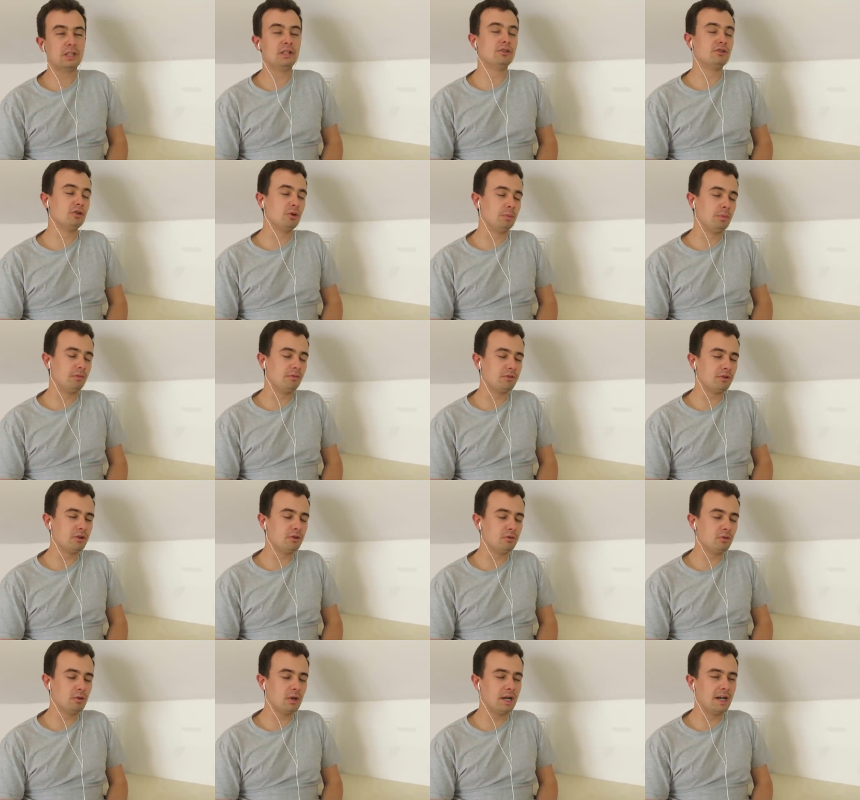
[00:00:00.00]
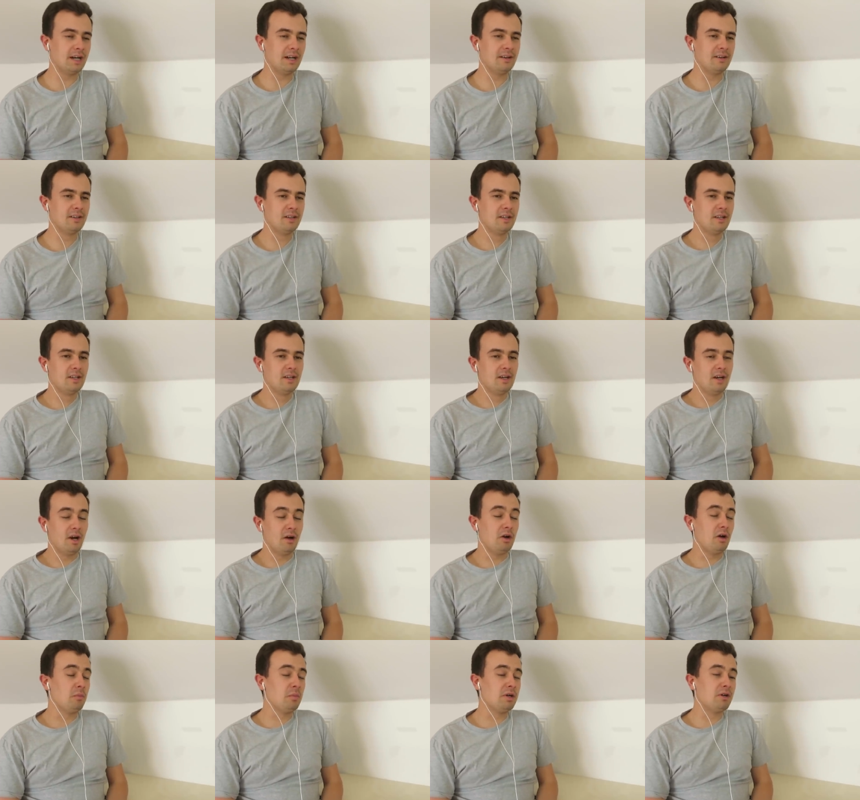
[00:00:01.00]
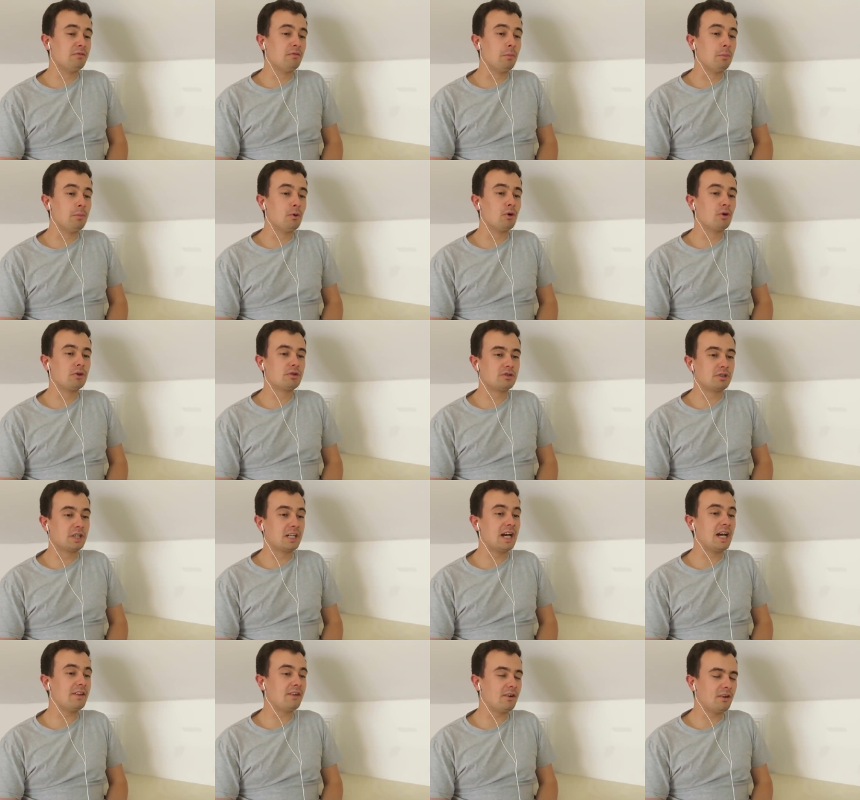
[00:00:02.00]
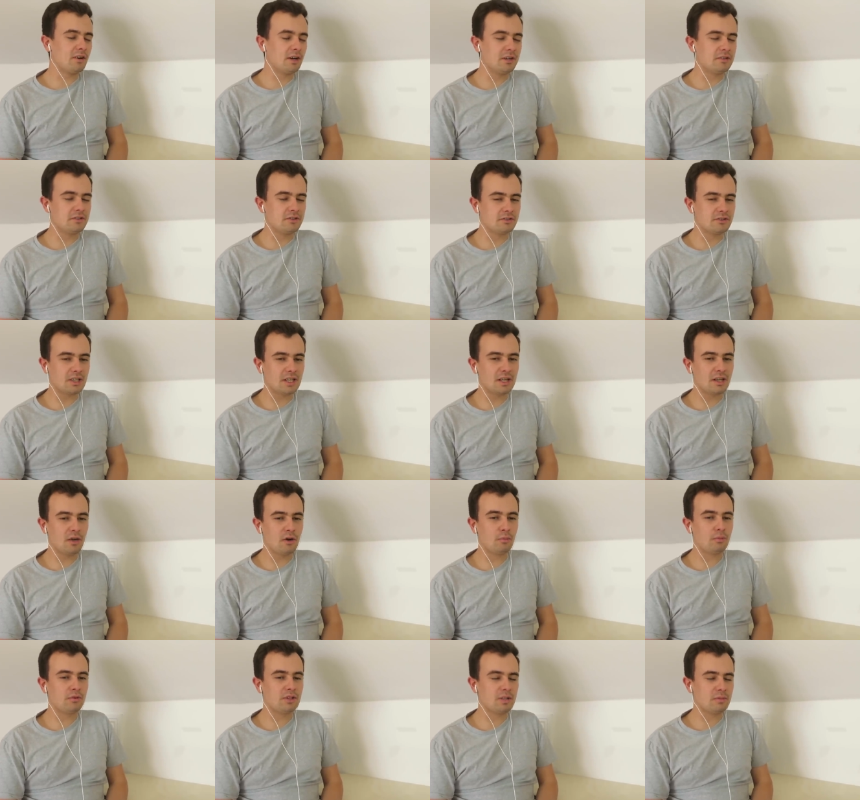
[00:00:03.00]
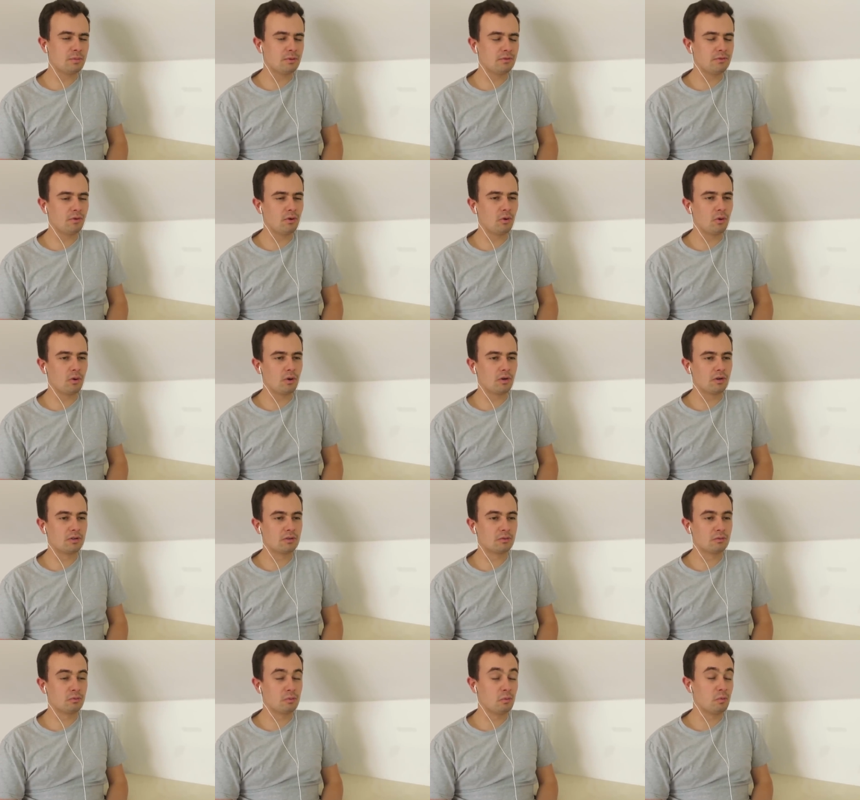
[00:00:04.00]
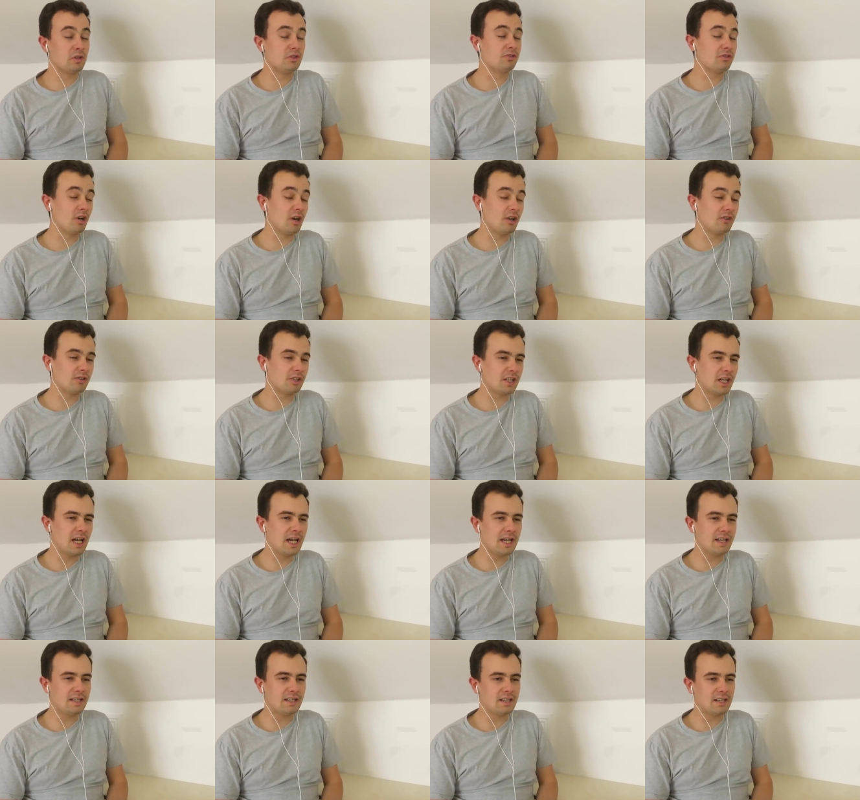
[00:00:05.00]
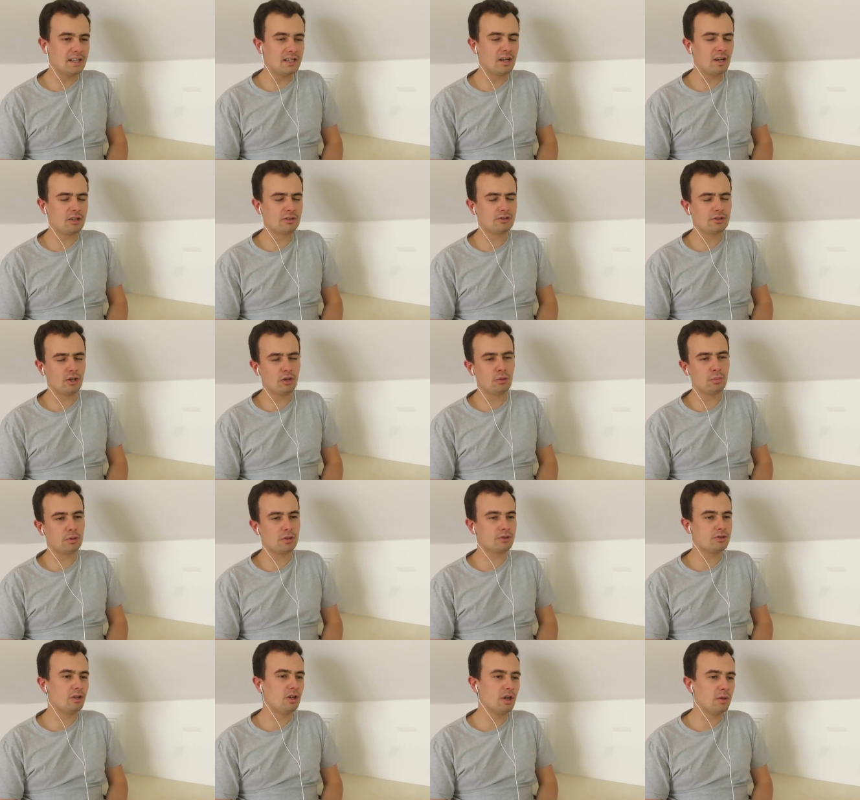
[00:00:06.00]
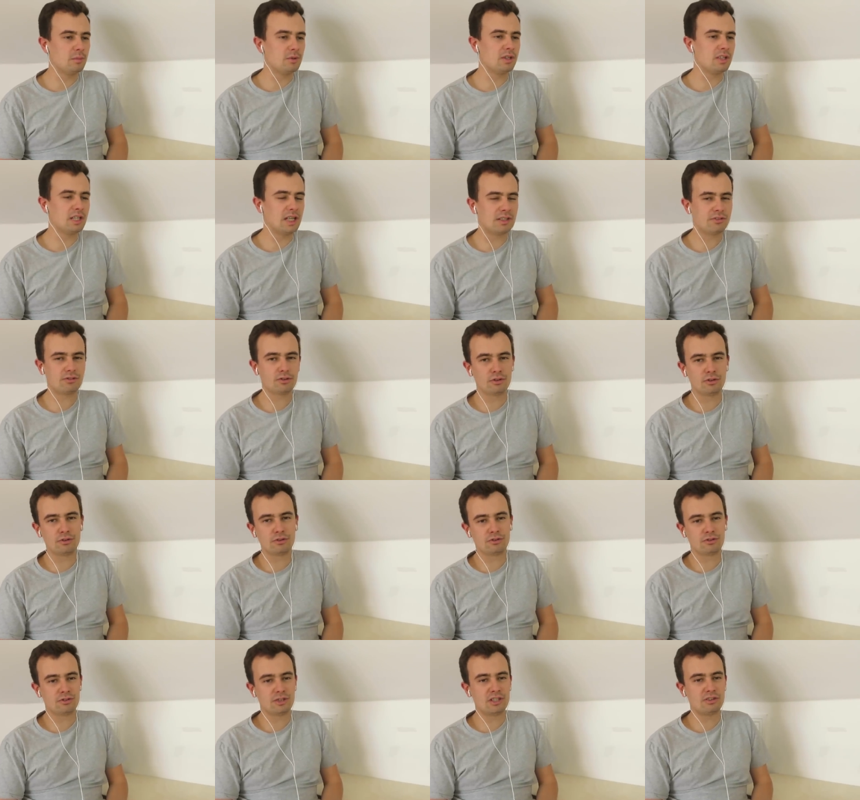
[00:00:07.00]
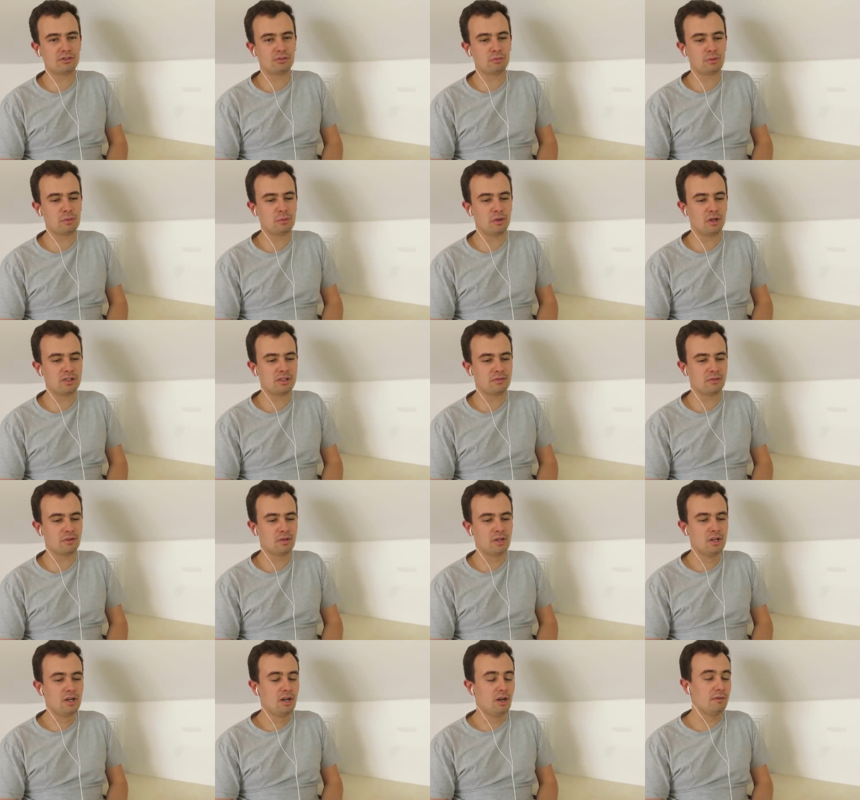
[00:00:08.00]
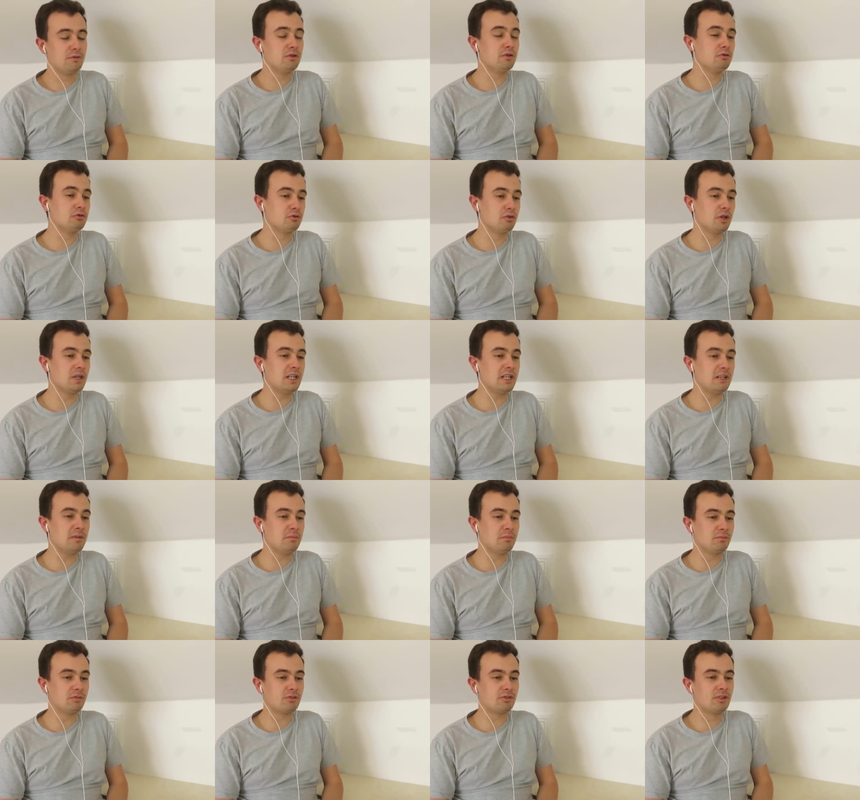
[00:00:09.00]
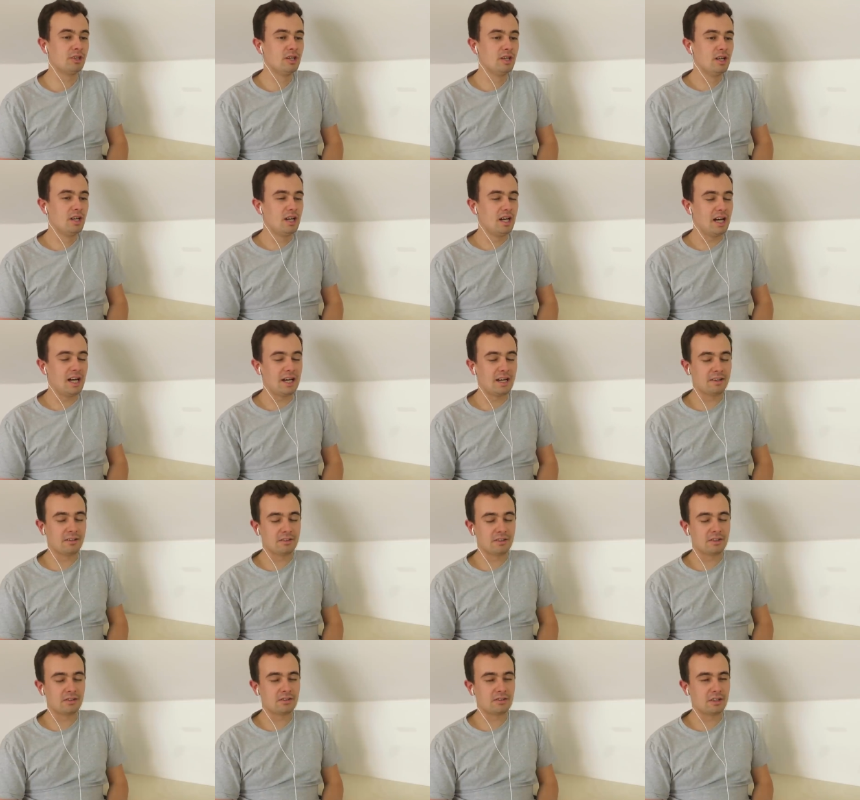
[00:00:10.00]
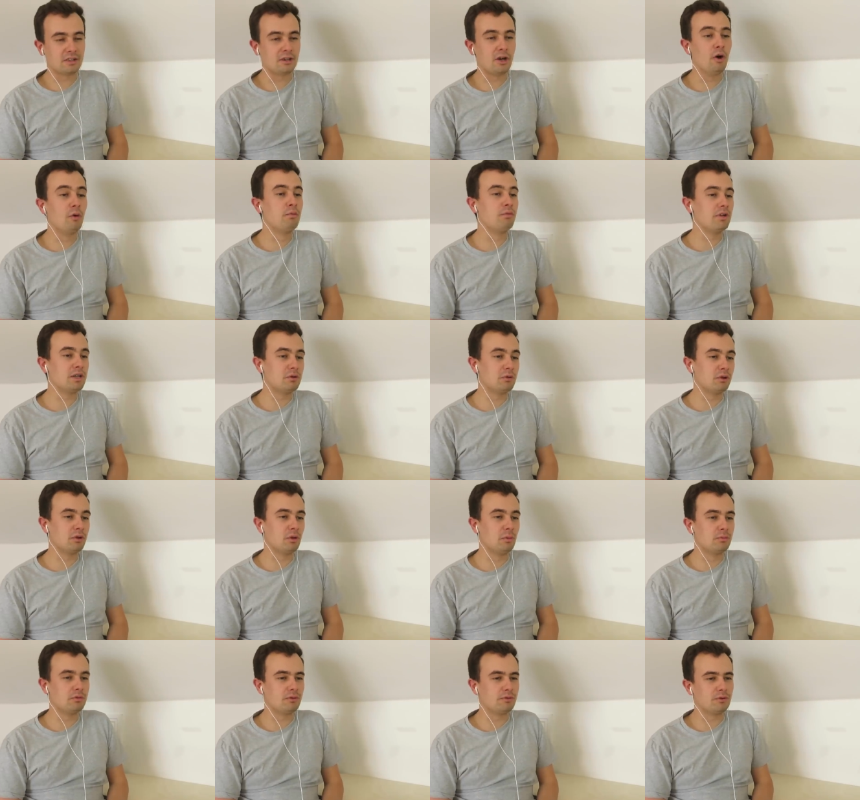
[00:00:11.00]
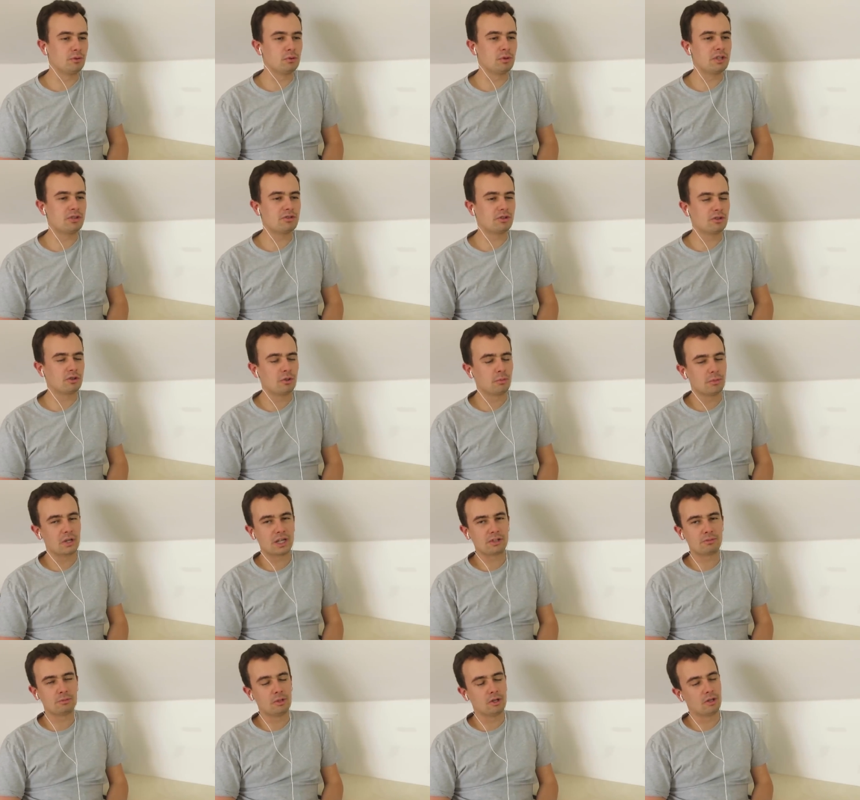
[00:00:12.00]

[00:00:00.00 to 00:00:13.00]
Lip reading: build up a few, a bit of a book together, and hopefully before we start again in October time in the national hunt season, we might have a few dreams that hopefully will come to fruition come next